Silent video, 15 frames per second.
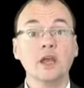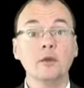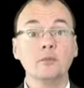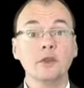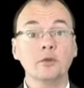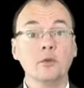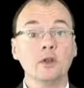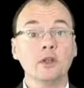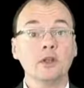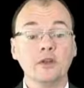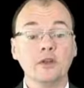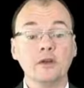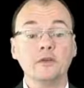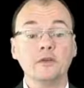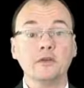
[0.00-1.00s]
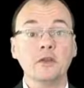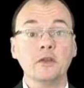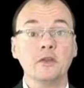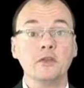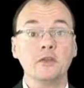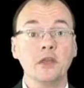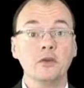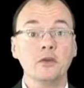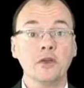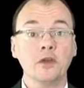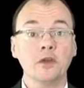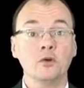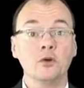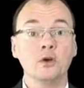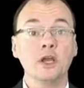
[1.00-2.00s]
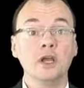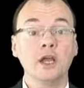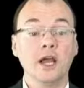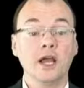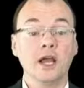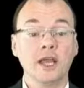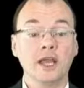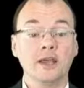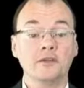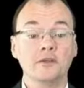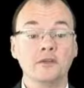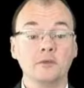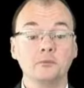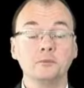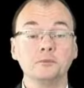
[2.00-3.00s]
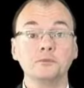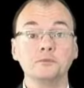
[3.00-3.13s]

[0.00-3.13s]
but the model itself isn't a theory or an axiom.